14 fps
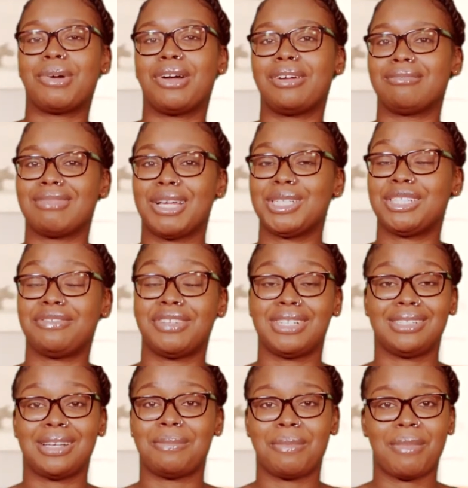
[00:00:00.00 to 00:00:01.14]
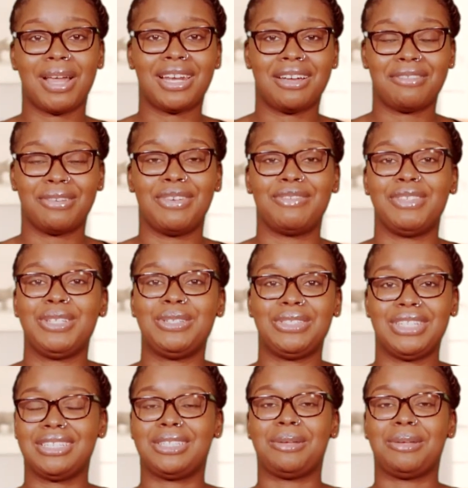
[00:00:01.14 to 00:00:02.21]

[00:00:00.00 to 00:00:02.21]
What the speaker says: But that was the first time in my life I've ever used it.